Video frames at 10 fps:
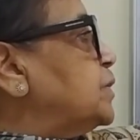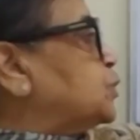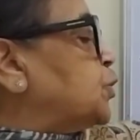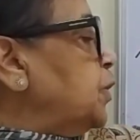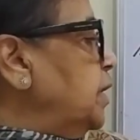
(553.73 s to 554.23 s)
is
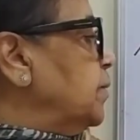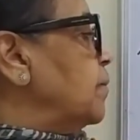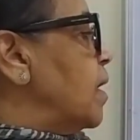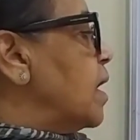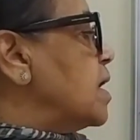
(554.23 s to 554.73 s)
3.
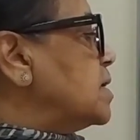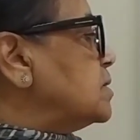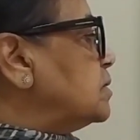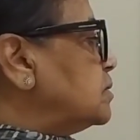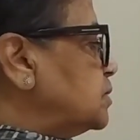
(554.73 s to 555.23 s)

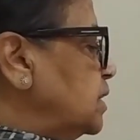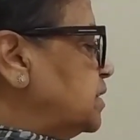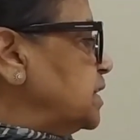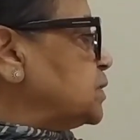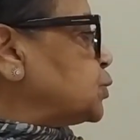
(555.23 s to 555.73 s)

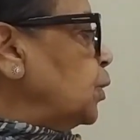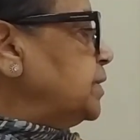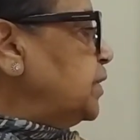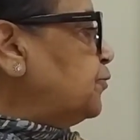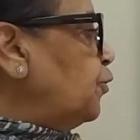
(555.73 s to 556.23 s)
It is
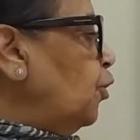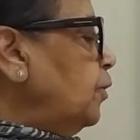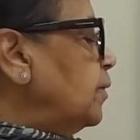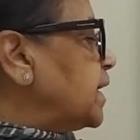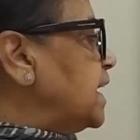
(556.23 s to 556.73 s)
24.
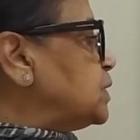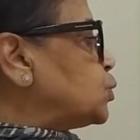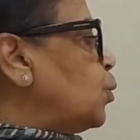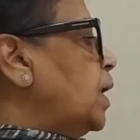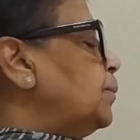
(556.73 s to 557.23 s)
K
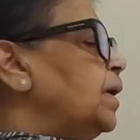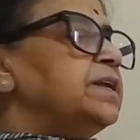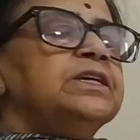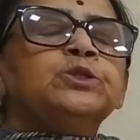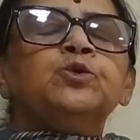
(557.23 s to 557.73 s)
square
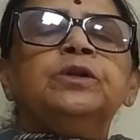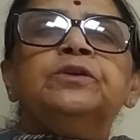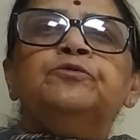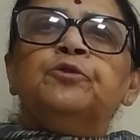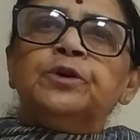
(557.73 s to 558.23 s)
minus
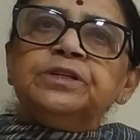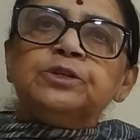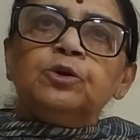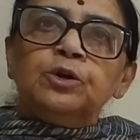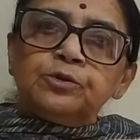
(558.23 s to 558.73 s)
24 is
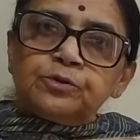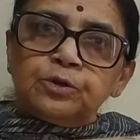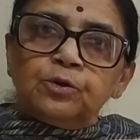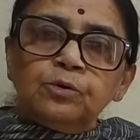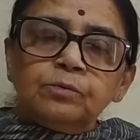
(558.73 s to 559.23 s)
equal to
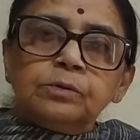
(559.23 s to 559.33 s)
0.